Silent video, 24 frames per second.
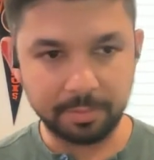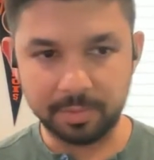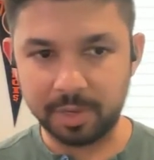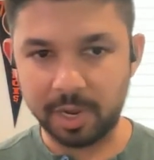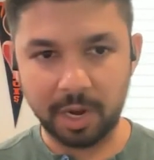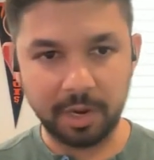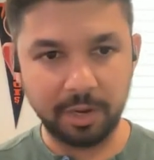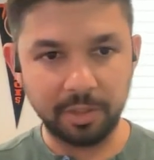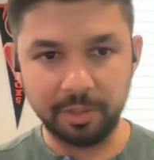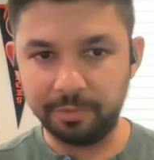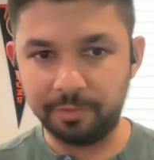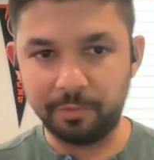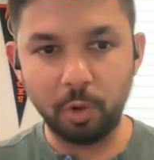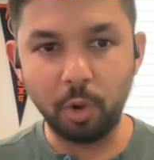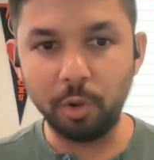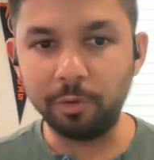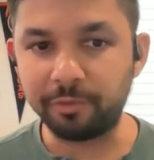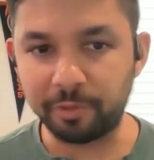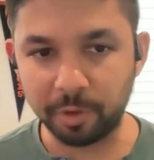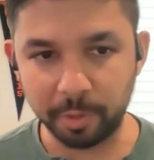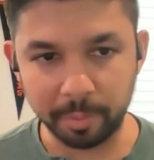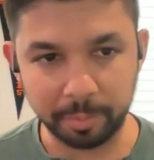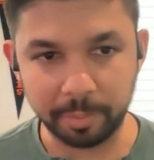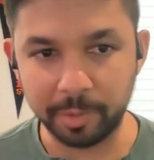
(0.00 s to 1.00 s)
kind of the full
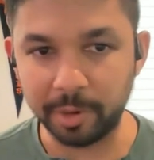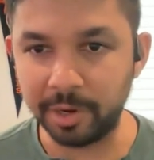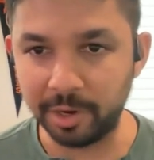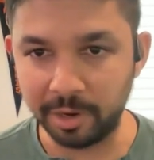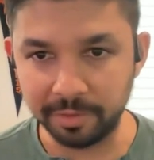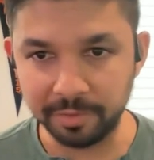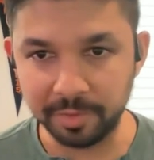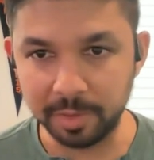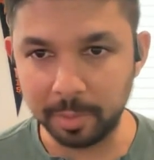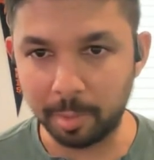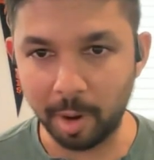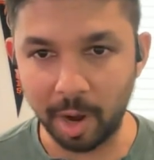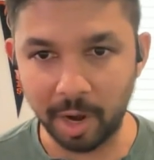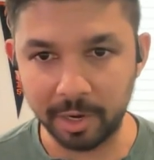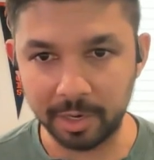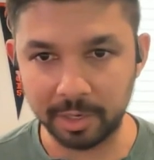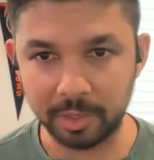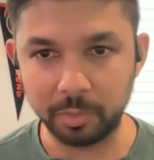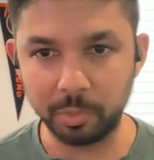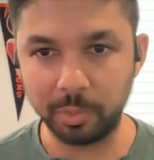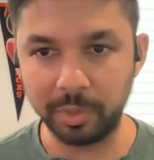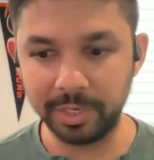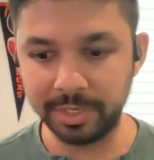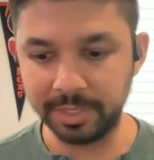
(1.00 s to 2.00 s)
footprint of the
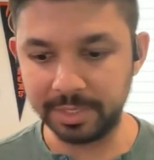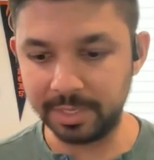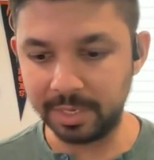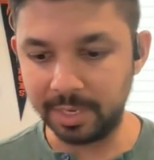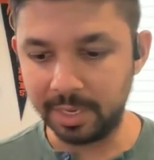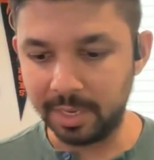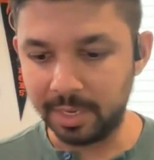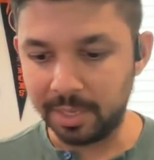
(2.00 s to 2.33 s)
product was